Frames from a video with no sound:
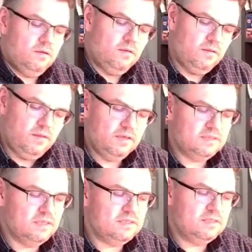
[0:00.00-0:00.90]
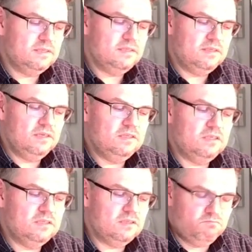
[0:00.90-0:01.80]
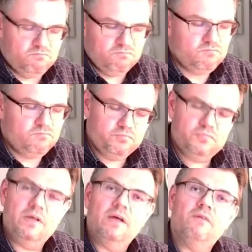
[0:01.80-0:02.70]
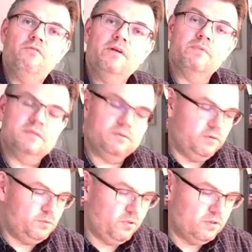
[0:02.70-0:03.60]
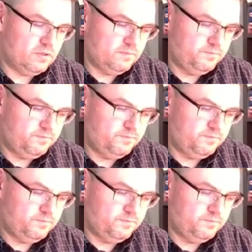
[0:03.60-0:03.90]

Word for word: this is this is the frequency response